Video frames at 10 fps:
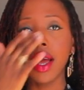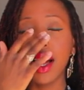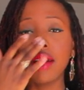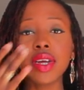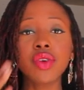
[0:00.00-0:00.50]

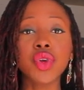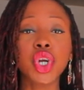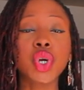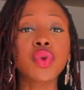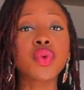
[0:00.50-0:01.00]
having to
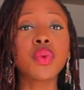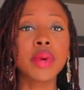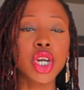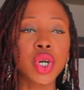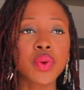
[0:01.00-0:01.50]
show too
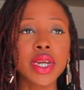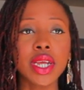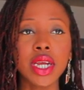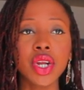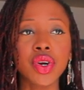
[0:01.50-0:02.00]
much
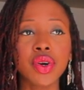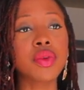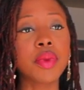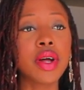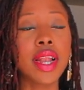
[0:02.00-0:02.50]
weight either. It's
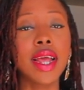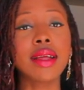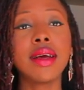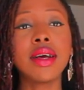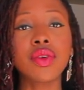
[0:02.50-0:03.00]
about
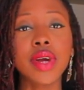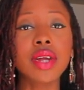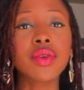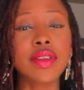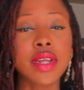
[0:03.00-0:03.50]
like
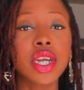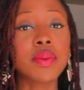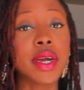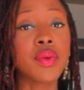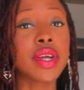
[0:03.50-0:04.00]
trying to cinch
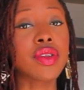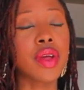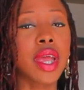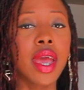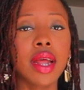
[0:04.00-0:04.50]
my waist
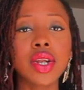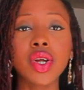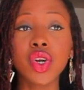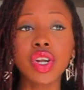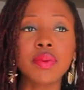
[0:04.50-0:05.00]
again,
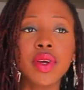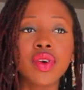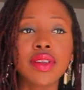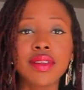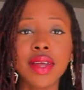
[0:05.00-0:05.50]
just
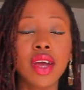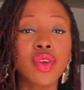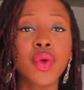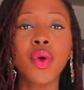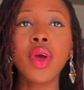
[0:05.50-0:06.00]
because it's
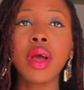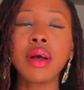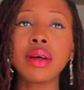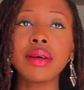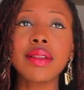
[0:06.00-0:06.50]
like the
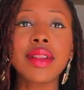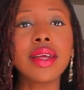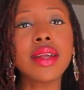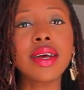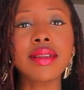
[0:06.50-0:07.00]

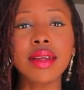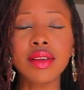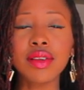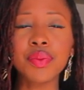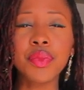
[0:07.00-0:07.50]
thinnest
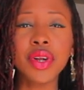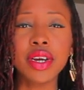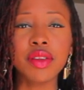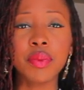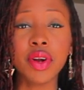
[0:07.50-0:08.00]
and
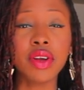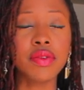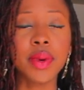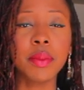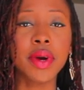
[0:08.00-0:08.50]
smallest part of my